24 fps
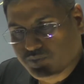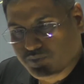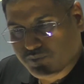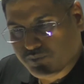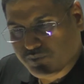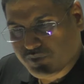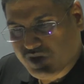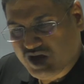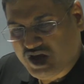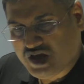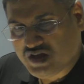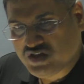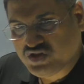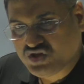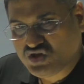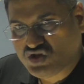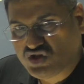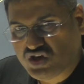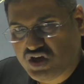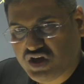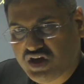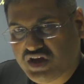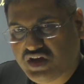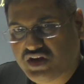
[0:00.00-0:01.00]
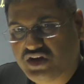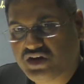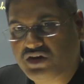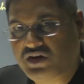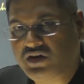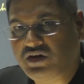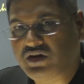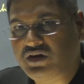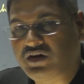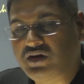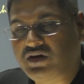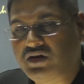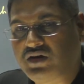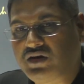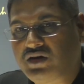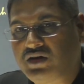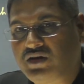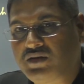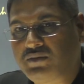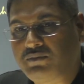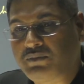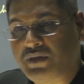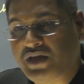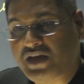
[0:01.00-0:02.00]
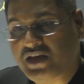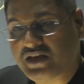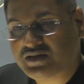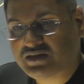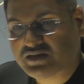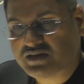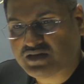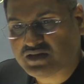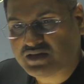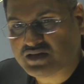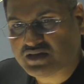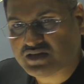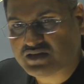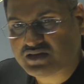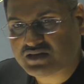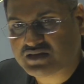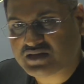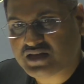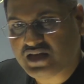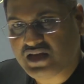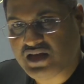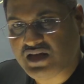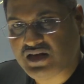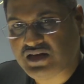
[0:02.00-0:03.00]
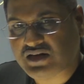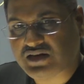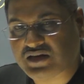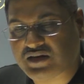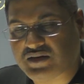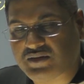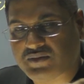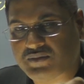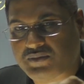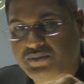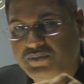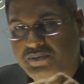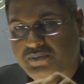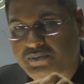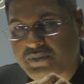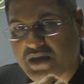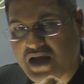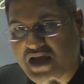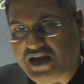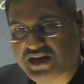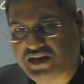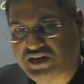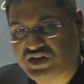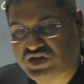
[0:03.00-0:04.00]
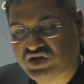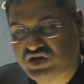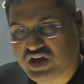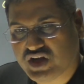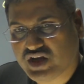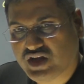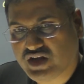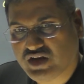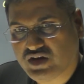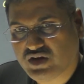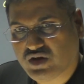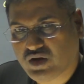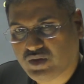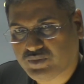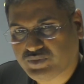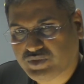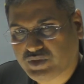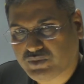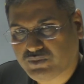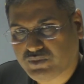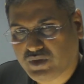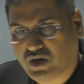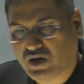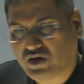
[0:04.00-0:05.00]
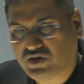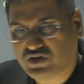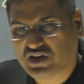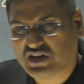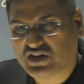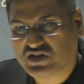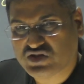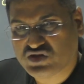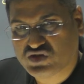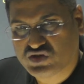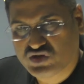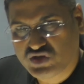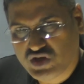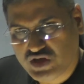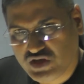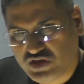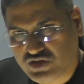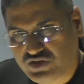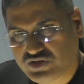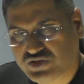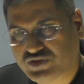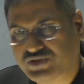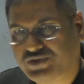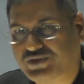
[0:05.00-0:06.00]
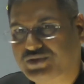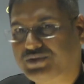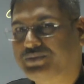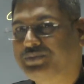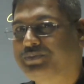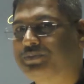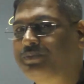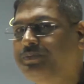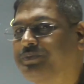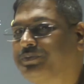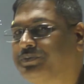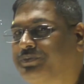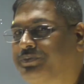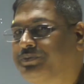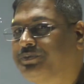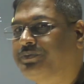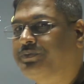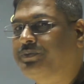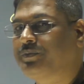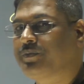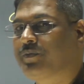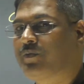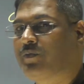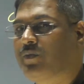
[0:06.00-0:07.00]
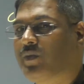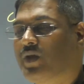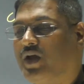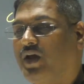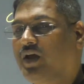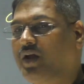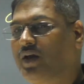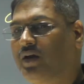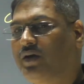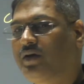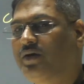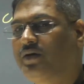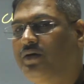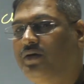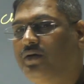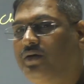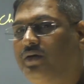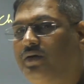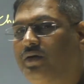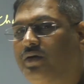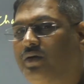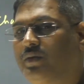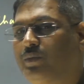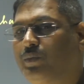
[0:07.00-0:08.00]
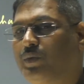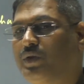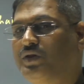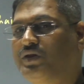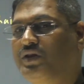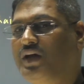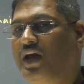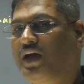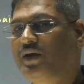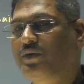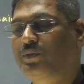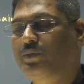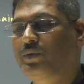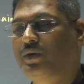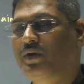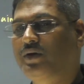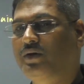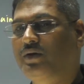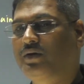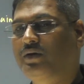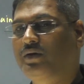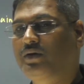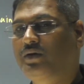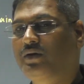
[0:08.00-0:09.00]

main chain, basic skeleton, parent chain of the molecule is changed, and with that one